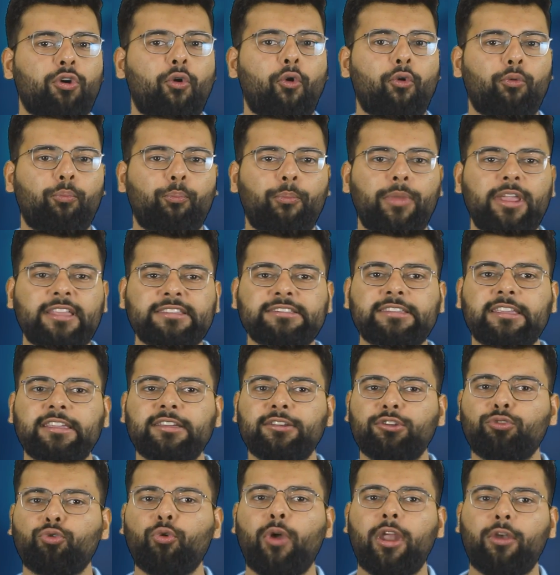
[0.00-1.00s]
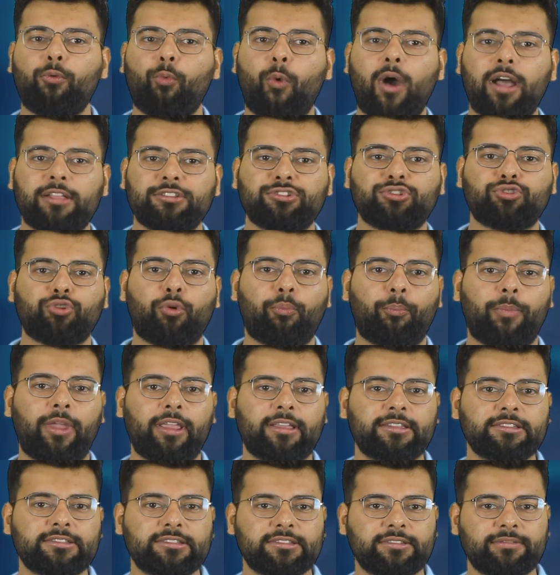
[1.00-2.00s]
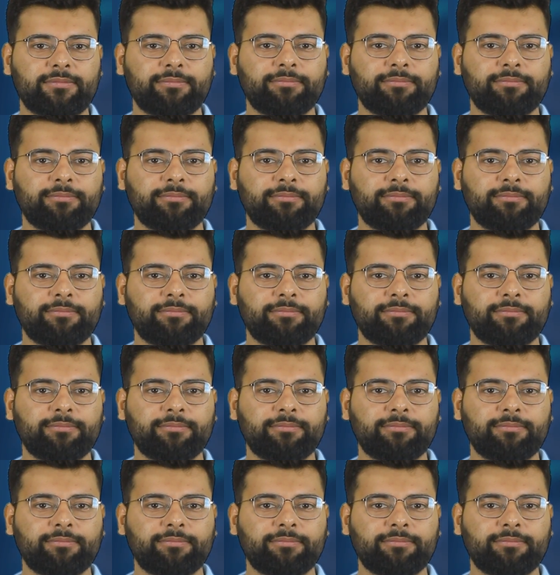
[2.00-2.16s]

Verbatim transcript: on basic to advanced topics.